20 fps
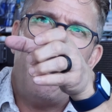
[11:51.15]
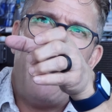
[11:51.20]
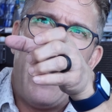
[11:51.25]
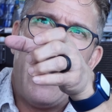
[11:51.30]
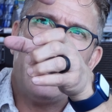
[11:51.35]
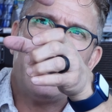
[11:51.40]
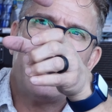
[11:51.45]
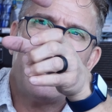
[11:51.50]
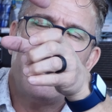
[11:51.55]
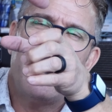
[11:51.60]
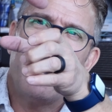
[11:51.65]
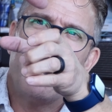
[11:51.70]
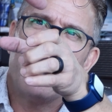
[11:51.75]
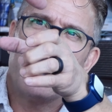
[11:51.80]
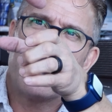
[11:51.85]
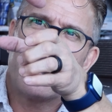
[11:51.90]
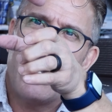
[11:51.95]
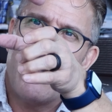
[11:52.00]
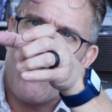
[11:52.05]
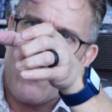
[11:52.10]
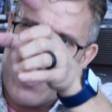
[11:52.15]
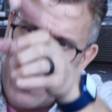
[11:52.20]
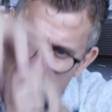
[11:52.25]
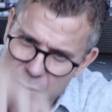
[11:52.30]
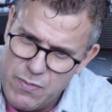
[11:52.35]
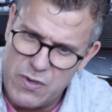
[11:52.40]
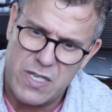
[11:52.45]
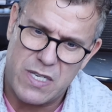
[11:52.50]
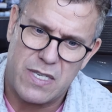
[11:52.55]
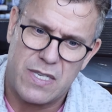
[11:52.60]
basket of the skimmer
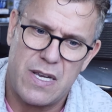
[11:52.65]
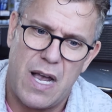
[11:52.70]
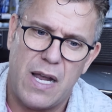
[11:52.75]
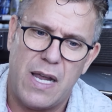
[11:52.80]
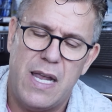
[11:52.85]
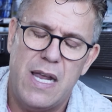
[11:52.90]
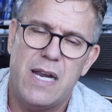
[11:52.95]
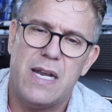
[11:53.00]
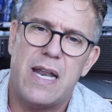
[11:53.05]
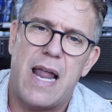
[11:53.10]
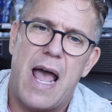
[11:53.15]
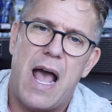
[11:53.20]
keeps sucking